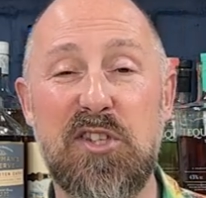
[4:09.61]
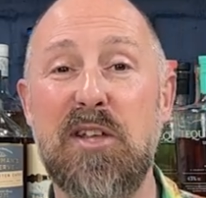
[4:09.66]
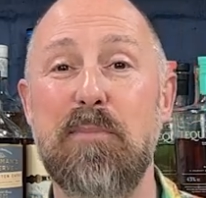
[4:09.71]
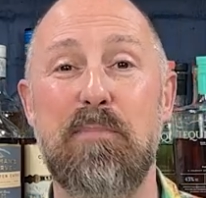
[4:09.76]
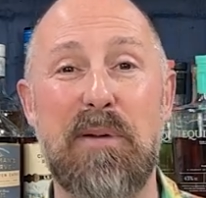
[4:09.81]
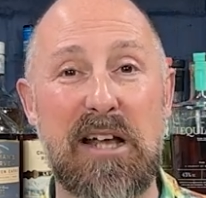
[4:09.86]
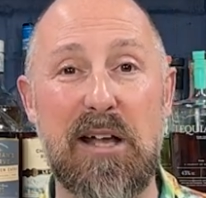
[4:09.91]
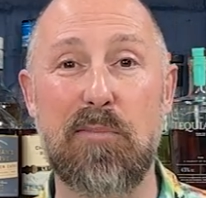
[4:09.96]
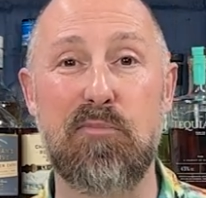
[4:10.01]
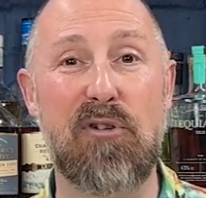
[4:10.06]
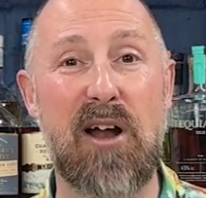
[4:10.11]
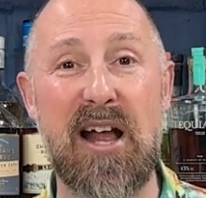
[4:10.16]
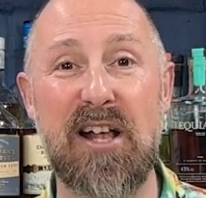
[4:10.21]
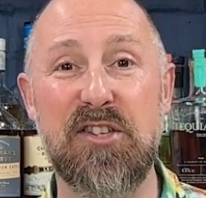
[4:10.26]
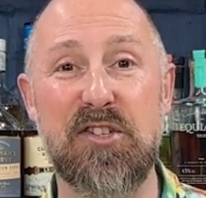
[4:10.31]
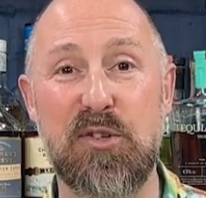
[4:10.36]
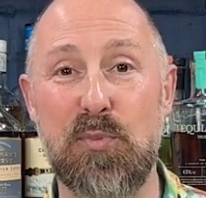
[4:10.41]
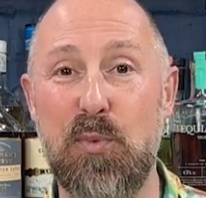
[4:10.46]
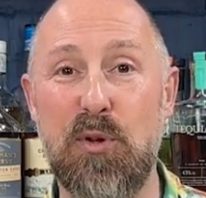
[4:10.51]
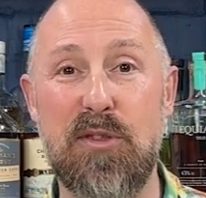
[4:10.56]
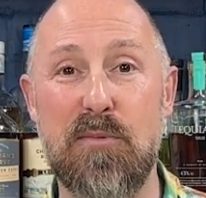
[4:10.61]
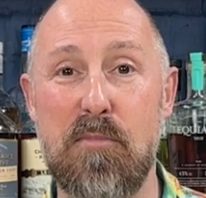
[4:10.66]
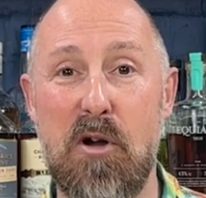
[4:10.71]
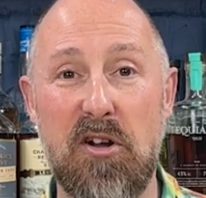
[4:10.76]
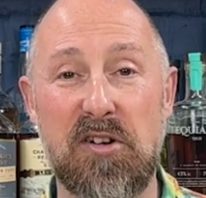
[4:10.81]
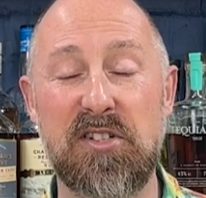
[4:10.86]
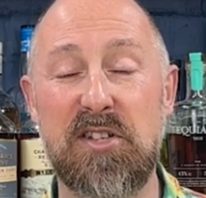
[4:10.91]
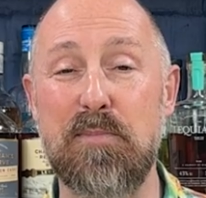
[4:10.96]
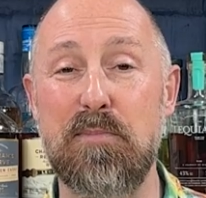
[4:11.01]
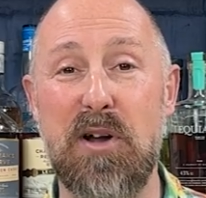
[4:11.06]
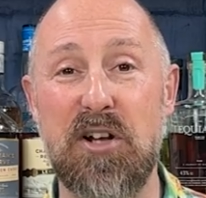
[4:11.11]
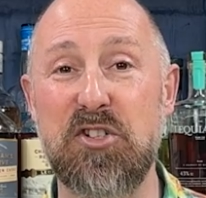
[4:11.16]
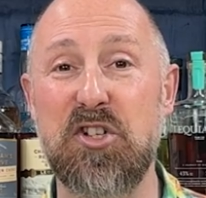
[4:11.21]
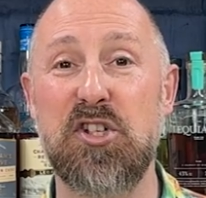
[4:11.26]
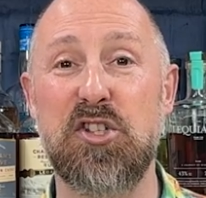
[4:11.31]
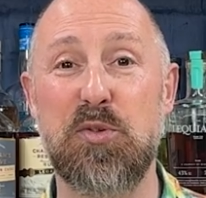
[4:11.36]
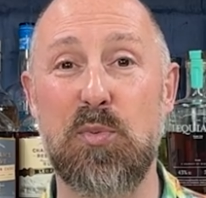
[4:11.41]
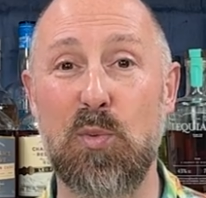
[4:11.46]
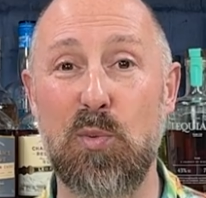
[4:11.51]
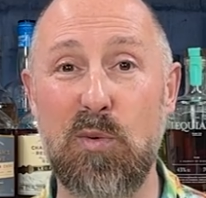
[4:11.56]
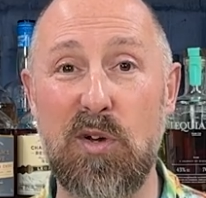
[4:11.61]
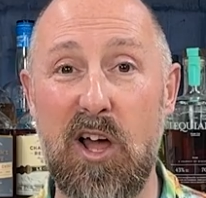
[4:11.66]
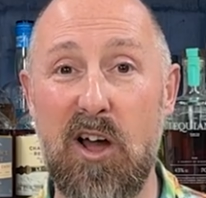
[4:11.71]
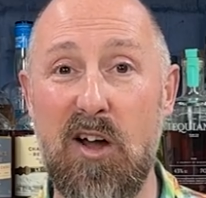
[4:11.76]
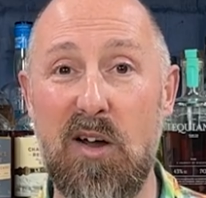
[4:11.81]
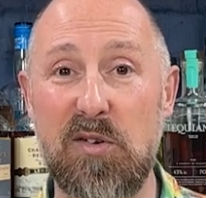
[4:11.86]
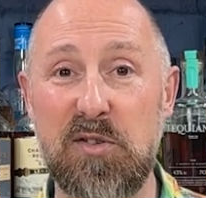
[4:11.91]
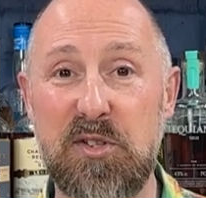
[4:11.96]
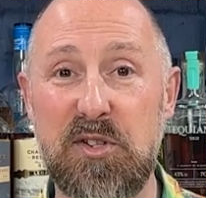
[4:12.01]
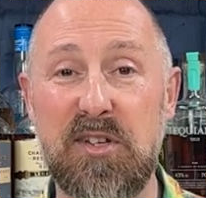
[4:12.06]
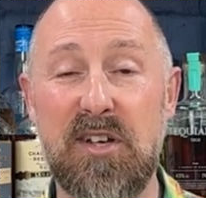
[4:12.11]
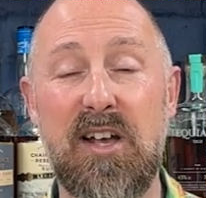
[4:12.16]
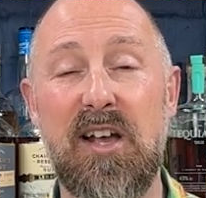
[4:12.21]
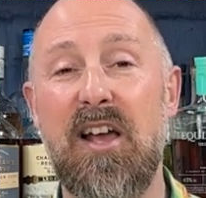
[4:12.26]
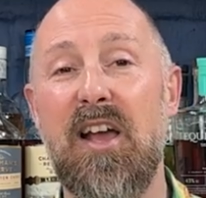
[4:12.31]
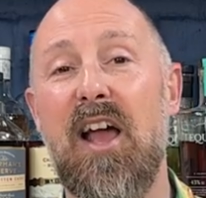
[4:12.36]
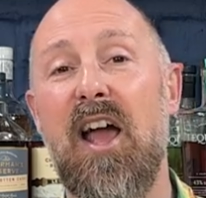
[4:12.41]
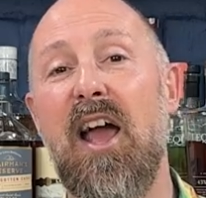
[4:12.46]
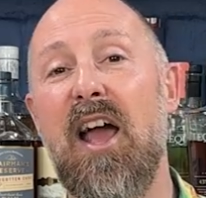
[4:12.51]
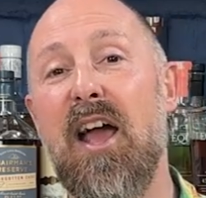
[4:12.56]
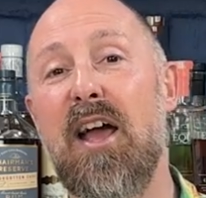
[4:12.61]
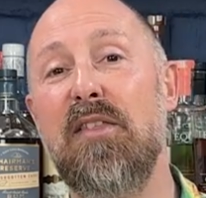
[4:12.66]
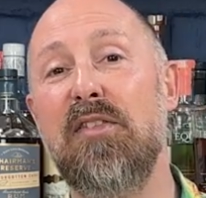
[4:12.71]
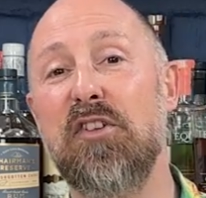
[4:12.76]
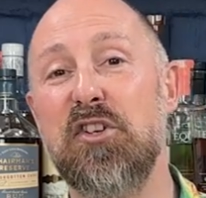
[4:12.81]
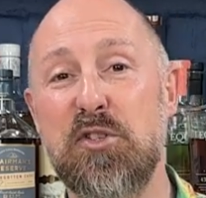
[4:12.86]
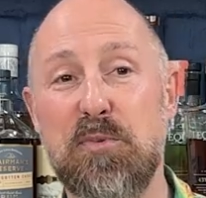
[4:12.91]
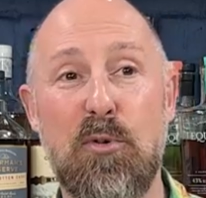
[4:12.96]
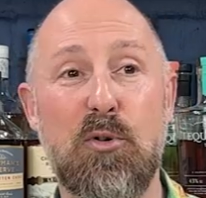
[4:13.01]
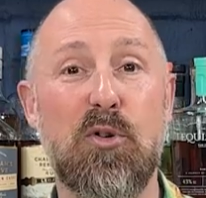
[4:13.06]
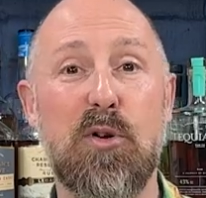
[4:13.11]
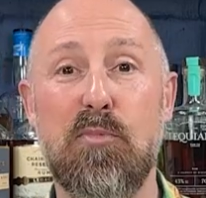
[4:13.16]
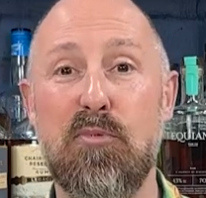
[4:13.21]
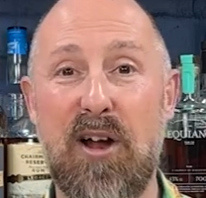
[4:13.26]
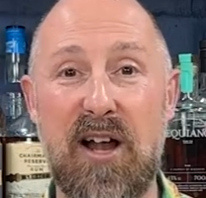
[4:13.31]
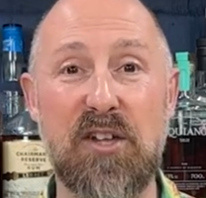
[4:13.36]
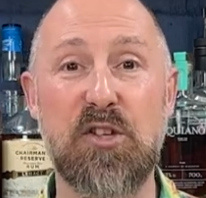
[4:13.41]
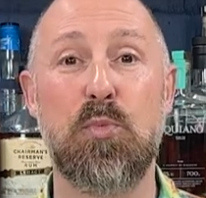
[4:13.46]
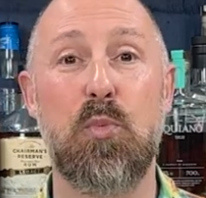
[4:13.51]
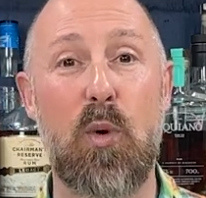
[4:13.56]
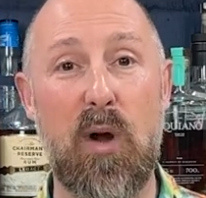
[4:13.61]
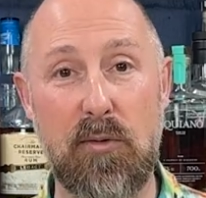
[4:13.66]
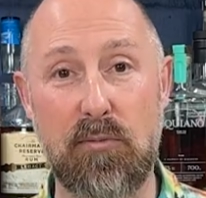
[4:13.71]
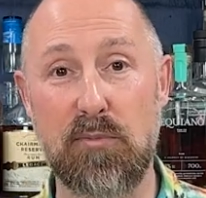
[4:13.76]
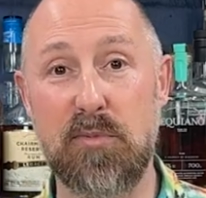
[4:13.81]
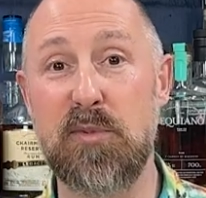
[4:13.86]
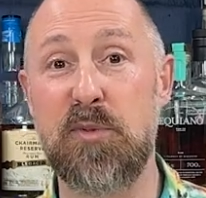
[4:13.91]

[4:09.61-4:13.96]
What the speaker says: The bigger brands with the marketing budgets will last, and the smaller brands won't.